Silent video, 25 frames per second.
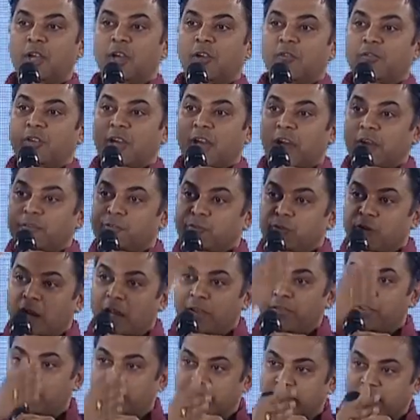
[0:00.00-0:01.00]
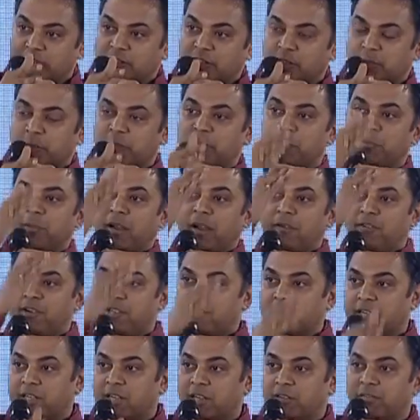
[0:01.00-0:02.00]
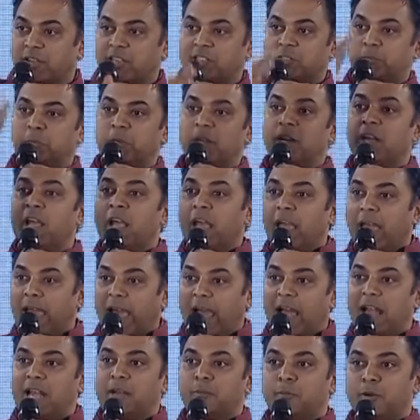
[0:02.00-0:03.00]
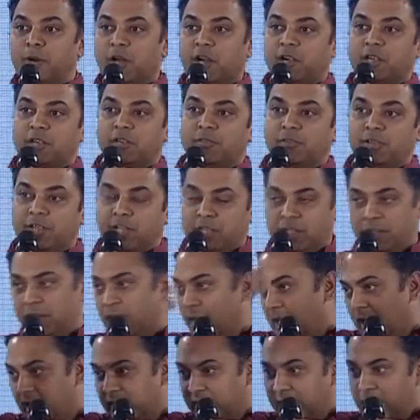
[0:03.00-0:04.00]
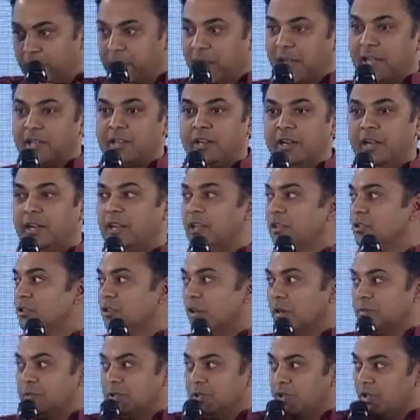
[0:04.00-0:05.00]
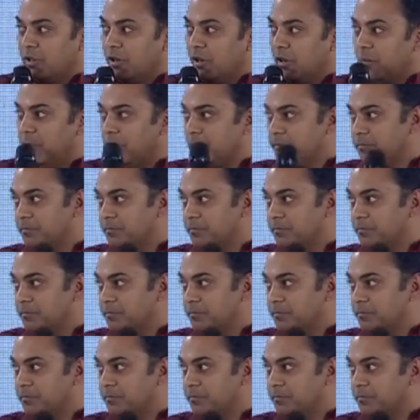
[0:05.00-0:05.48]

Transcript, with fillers: we have to have investment, private sector investment, and productivity, and thereby creating jobs in the economy.